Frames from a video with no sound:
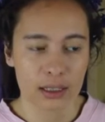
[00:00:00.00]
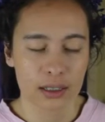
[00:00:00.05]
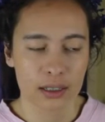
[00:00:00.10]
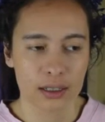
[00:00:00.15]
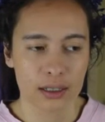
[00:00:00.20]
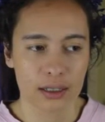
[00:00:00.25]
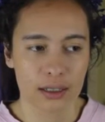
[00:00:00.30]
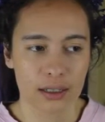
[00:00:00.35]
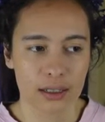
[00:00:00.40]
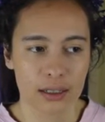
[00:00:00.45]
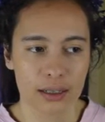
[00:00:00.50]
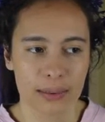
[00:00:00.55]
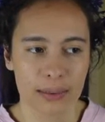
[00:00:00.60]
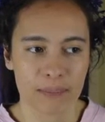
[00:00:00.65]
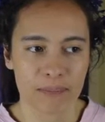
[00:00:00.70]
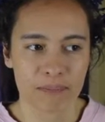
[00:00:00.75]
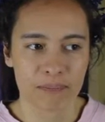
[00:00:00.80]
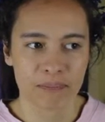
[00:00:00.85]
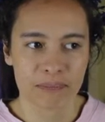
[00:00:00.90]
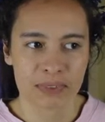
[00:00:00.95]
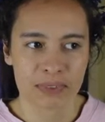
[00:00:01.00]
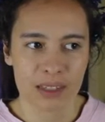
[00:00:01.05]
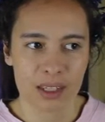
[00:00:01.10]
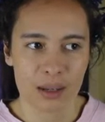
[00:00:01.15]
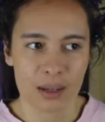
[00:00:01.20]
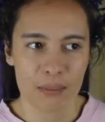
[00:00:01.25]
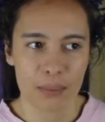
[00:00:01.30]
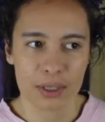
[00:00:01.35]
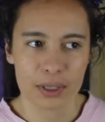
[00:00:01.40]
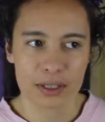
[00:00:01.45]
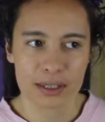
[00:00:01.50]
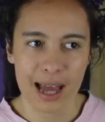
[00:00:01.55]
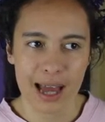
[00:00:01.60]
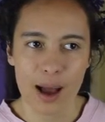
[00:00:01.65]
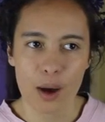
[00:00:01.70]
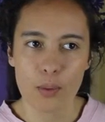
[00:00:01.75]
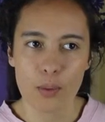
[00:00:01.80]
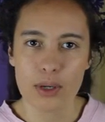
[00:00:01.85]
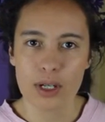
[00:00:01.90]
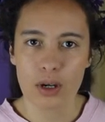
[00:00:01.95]
But
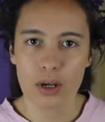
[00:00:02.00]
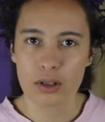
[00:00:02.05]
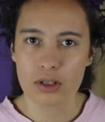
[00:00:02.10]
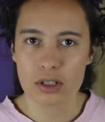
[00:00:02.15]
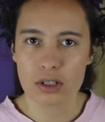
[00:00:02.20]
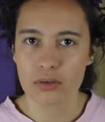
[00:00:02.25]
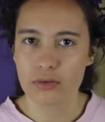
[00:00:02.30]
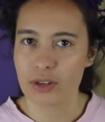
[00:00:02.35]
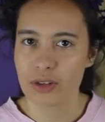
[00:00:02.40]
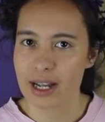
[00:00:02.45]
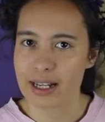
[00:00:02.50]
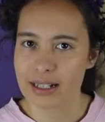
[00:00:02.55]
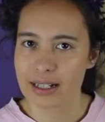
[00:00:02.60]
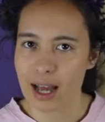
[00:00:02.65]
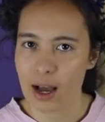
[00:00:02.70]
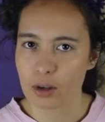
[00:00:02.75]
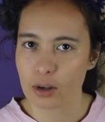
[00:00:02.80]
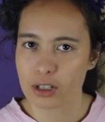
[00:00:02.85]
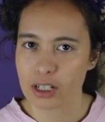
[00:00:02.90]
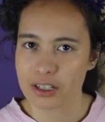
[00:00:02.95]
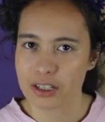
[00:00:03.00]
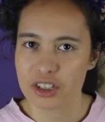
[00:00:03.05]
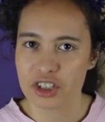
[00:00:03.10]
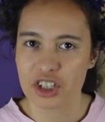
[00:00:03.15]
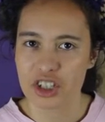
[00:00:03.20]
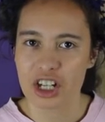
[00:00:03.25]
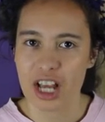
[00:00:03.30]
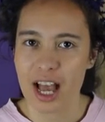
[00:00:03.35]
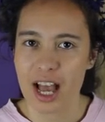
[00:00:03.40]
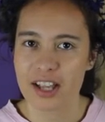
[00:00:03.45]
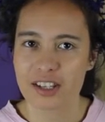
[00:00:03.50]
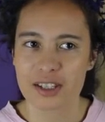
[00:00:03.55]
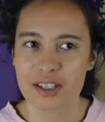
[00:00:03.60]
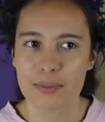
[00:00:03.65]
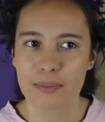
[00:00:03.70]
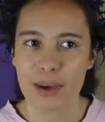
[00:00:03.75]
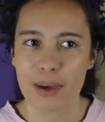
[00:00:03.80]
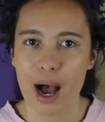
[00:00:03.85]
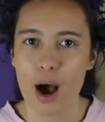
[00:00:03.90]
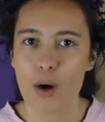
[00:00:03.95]
now we also find out that she has the
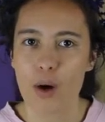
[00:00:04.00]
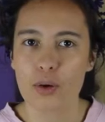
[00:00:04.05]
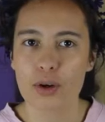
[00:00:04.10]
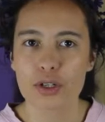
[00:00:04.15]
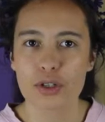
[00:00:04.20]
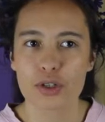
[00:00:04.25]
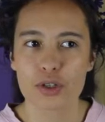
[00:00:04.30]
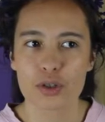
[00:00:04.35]
power